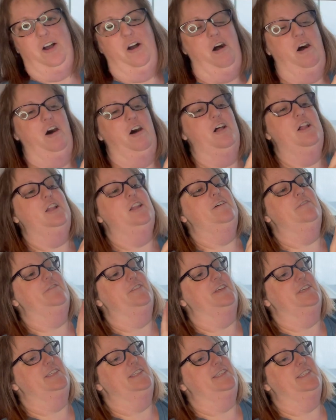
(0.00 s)
all of
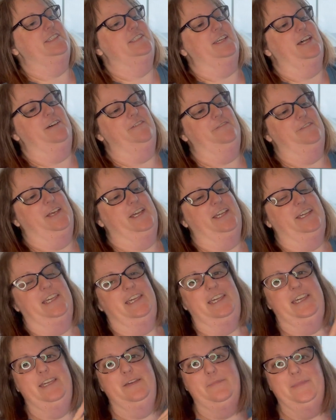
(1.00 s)
this stuff like
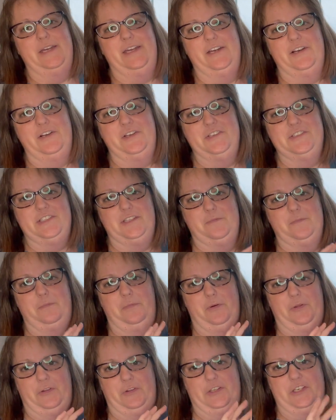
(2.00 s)
emails and
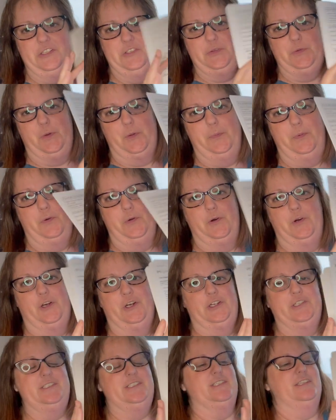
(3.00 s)
police reports